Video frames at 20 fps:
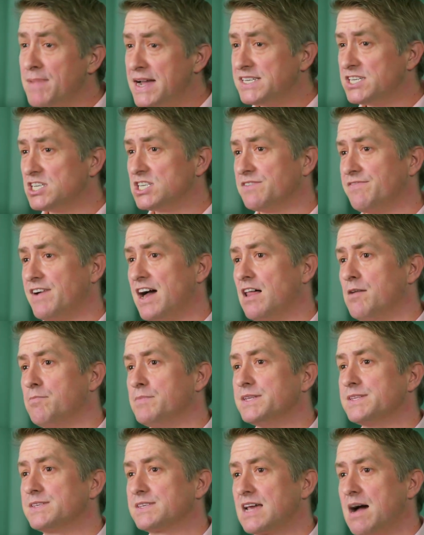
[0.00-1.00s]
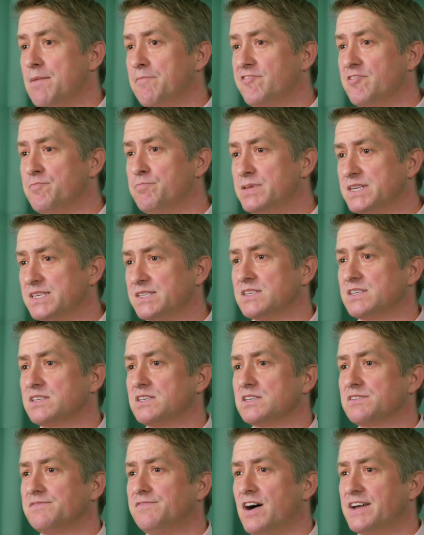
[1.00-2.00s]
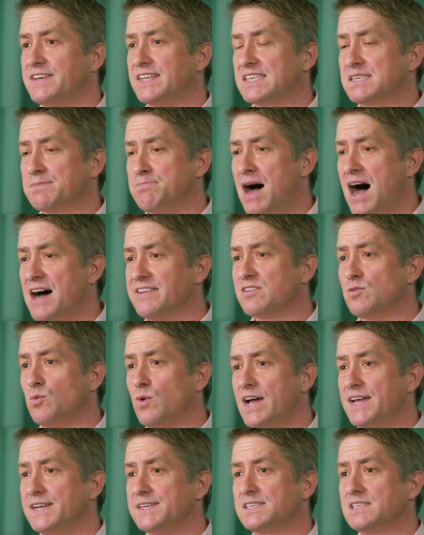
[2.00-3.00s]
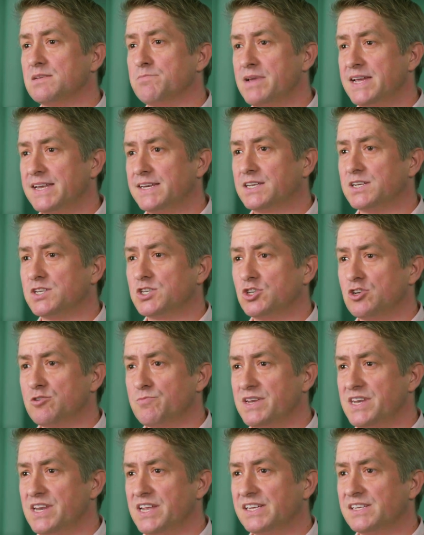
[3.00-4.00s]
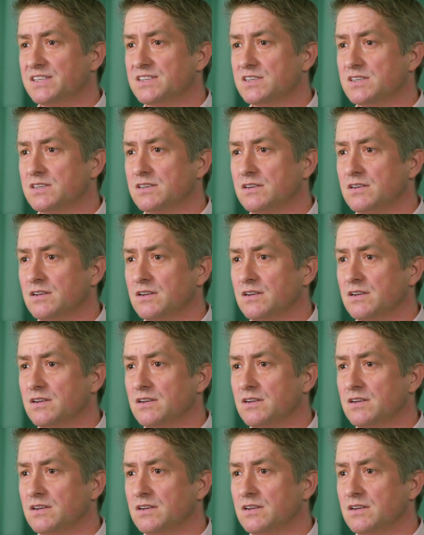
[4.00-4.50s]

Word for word: major developments come from businesses finding smarter ways to meet consumer needs,